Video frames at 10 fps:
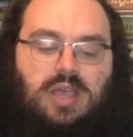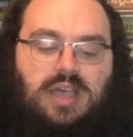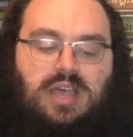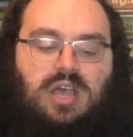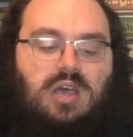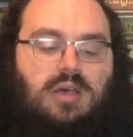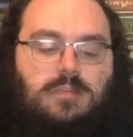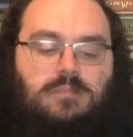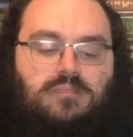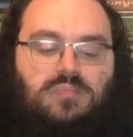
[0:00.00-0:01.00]

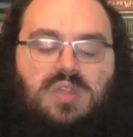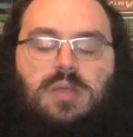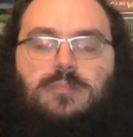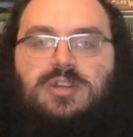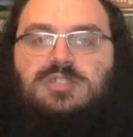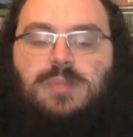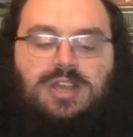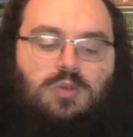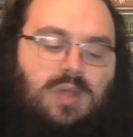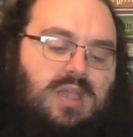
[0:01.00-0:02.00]
Um, but it's
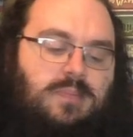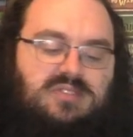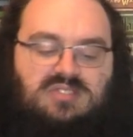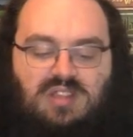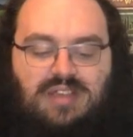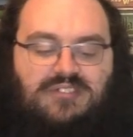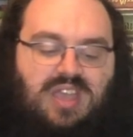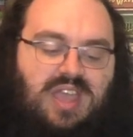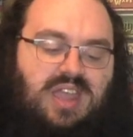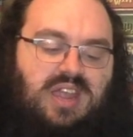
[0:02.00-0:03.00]
mana ramp, it's life
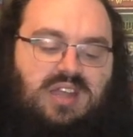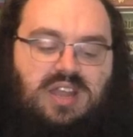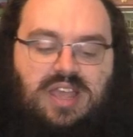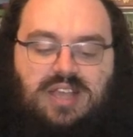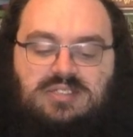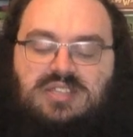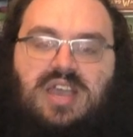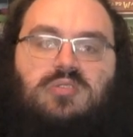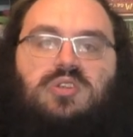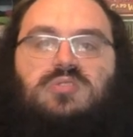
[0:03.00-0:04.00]
gain, it's
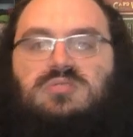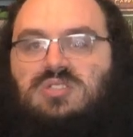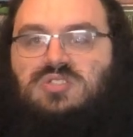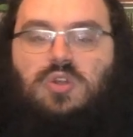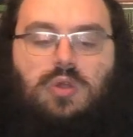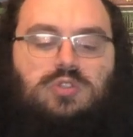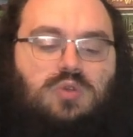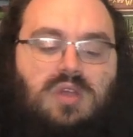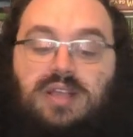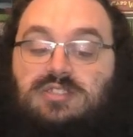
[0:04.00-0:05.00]
counters, it's card
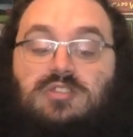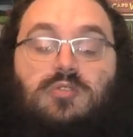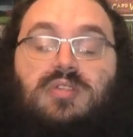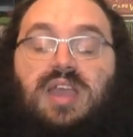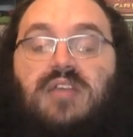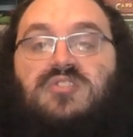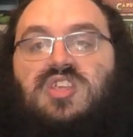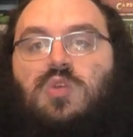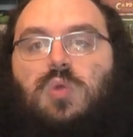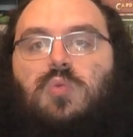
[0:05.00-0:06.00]
draw, it's literally
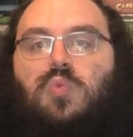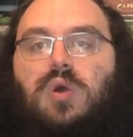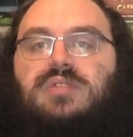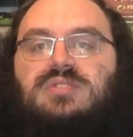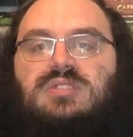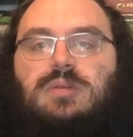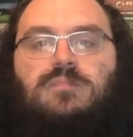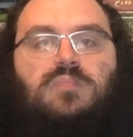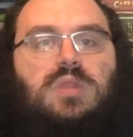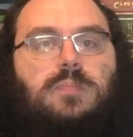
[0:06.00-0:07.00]
everything we want.
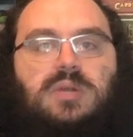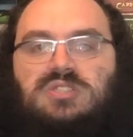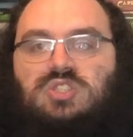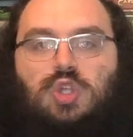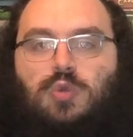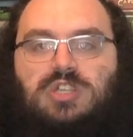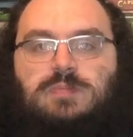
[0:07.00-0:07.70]
But it's too